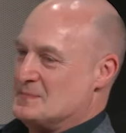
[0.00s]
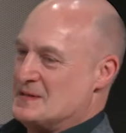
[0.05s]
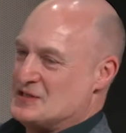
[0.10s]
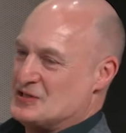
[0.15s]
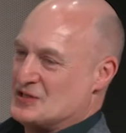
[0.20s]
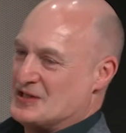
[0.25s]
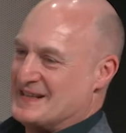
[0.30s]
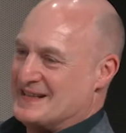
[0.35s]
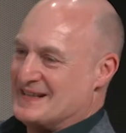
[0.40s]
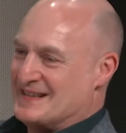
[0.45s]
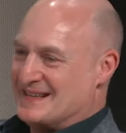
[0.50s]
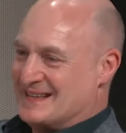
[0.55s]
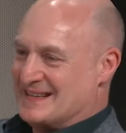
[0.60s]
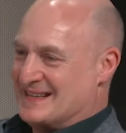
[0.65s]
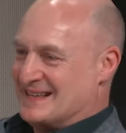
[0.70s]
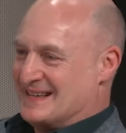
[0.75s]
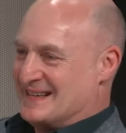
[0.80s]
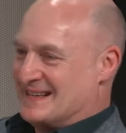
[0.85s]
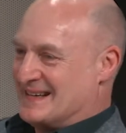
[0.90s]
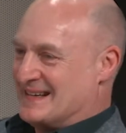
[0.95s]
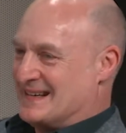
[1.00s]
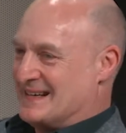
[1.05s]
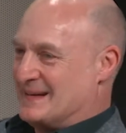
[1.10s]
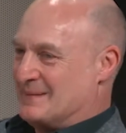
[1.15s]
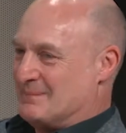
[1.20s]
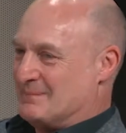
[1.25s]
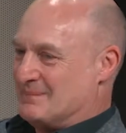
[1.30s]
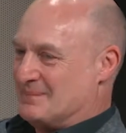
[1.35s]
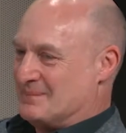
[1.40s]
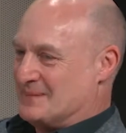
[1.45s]
Midgley,
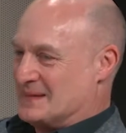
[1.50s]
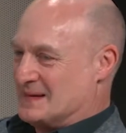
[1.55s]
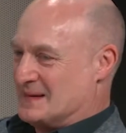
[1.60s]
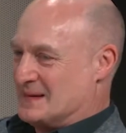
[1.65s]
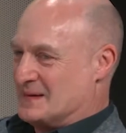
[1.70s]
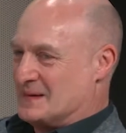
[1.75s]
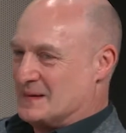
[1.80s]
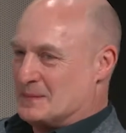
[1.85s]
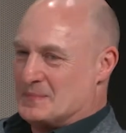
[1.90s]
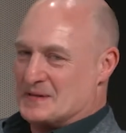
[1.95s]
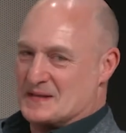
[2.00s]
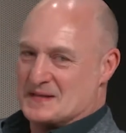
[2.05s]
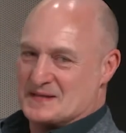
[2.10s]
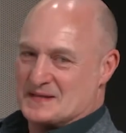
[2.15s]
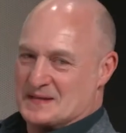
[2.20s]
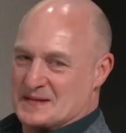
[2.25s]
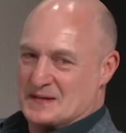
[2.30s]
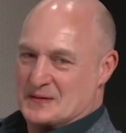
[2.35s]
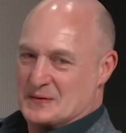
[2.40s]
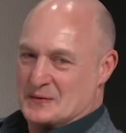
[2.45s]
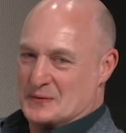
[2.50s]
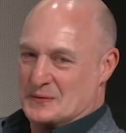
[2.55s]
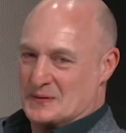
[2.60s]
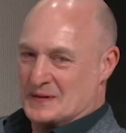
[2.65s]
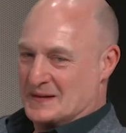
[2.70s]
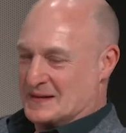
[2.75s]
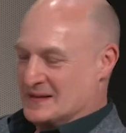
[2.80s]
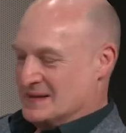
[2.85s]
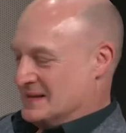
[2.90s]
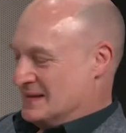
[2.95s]
the person who
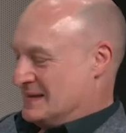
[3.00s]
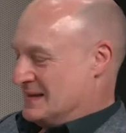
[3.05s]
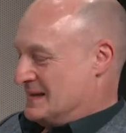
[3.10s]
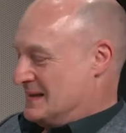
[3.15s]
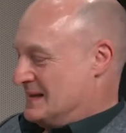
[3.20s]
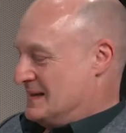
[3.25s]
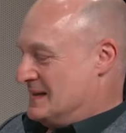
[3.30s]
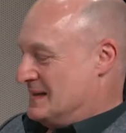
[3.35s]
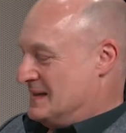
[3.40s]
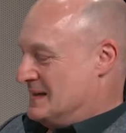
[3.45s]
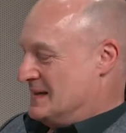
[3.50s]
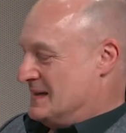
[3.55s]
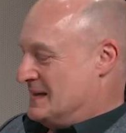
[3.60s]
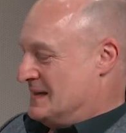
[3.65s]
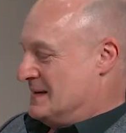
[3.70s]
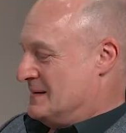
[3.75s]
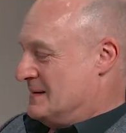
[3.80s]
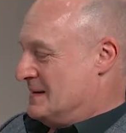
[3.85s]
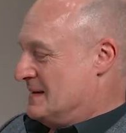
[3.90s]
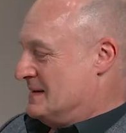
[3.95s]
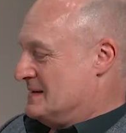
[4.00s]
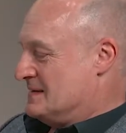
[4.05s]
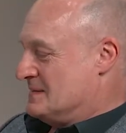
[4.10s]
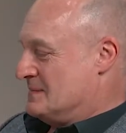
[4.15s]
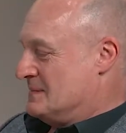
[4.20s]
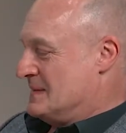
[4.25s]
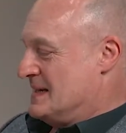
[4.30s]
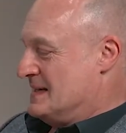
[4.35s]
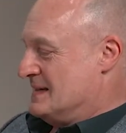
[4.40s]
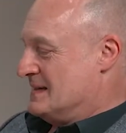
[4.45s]

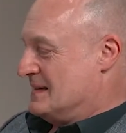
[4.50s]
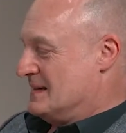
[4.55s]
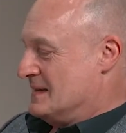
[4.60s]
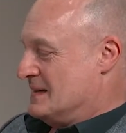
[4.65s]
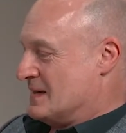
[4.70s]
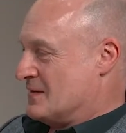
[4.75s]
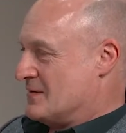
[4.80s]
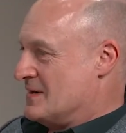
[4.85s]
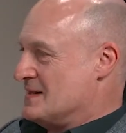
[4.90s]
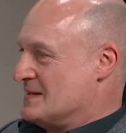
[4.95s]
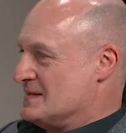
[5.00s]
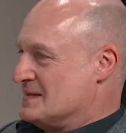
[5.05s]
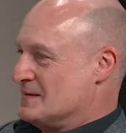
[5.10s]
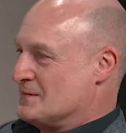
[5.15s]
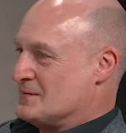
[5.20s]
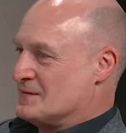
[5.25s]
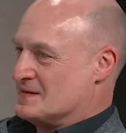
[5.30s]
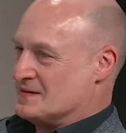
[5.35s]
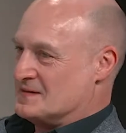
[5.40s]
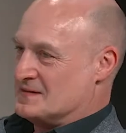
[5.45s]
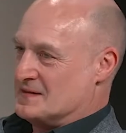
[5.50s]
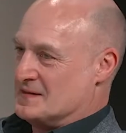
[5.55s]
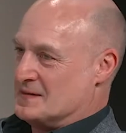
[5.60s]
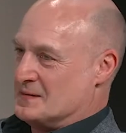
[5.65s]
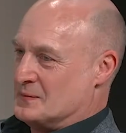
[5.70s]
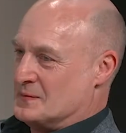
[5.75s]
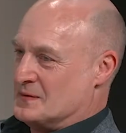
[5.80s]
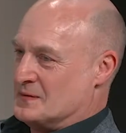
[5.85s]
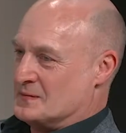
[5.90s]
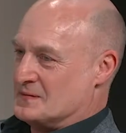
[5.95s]
has made a greater difference to
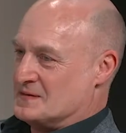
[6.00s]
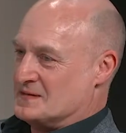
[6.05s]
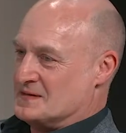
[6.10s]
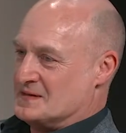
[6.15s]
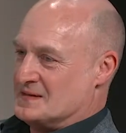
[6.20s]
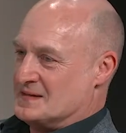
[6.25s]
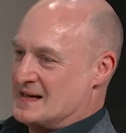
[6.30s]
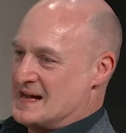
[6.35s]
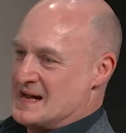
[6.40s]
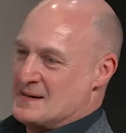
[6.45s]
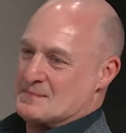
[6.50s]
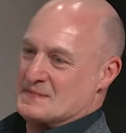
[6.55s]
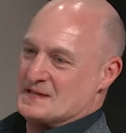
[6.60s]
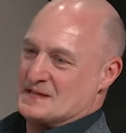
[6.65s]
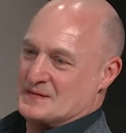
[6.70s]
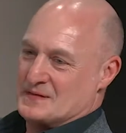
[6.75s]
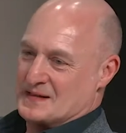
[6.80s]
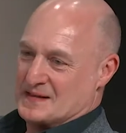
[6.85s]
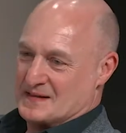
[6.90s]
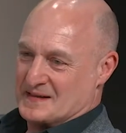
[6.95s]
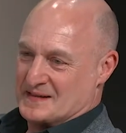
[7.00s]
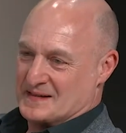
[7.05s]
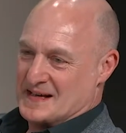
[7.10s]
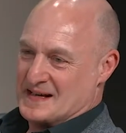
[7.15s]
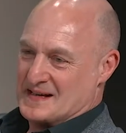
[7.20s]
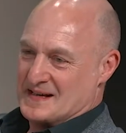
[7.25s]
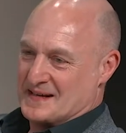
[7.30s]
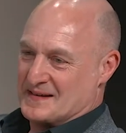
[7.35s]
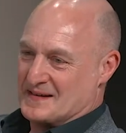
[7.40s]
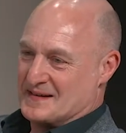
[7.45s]
the world's atmosphere than
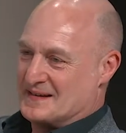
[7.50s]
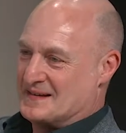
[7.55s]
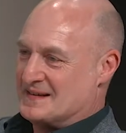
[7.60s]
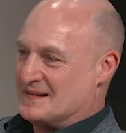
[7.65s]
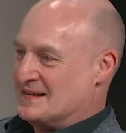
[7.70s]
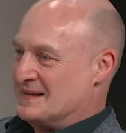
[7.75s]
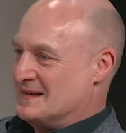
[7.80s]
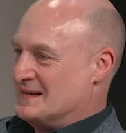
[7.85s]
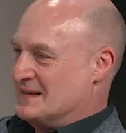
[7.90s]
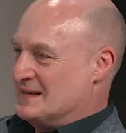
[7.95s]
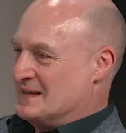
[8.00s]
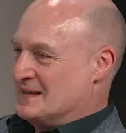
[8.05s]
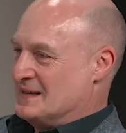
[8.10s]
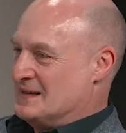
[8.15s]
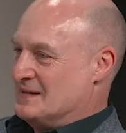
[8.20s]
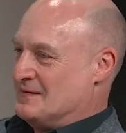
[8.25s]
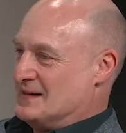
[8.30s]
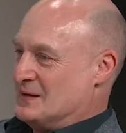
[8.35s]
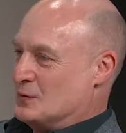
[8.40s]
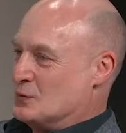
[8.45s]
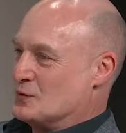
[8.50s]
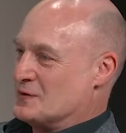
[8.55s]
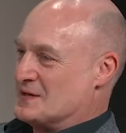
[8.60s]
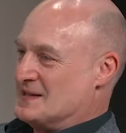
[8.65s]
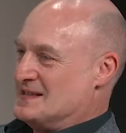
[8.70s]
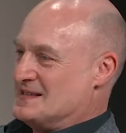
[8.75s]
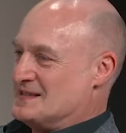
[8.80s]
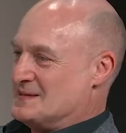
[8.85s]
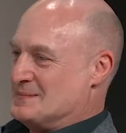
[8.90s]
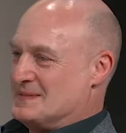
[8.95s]
any other living
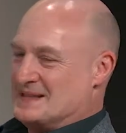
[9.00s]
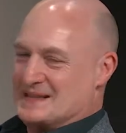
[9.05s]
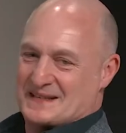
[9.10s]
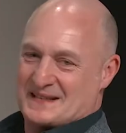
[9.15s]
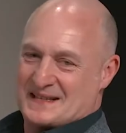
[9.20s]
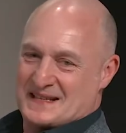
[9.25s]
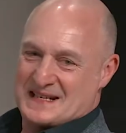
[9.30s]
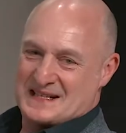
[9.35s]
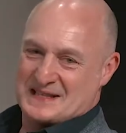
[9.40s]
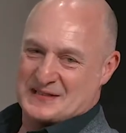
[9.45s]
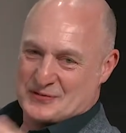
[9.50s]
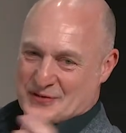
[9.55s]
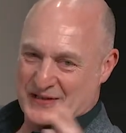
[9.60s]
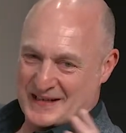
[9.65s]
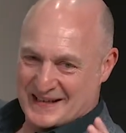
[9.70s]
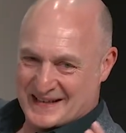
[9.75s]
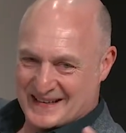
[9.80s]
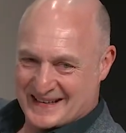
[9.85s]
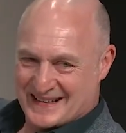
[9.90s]
organism in history.